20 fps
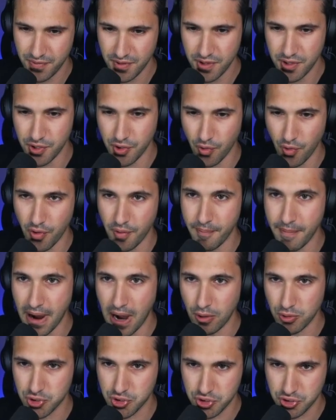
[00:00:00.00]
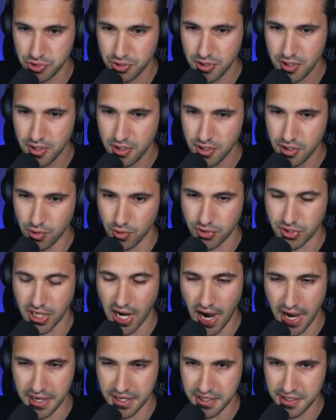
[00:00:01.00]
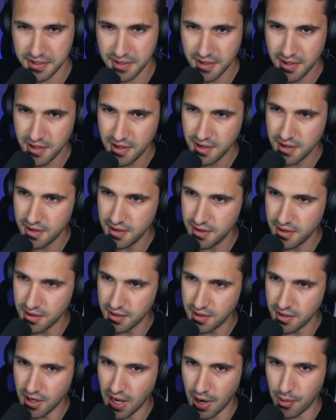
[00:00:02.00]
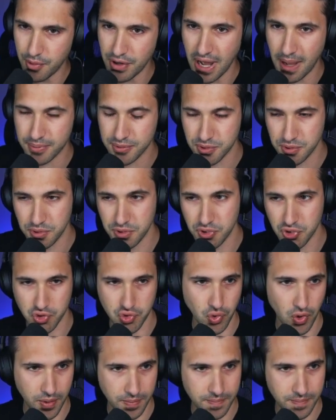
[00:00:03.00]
You're a mouse. You're tiny. I would absolutely destroy.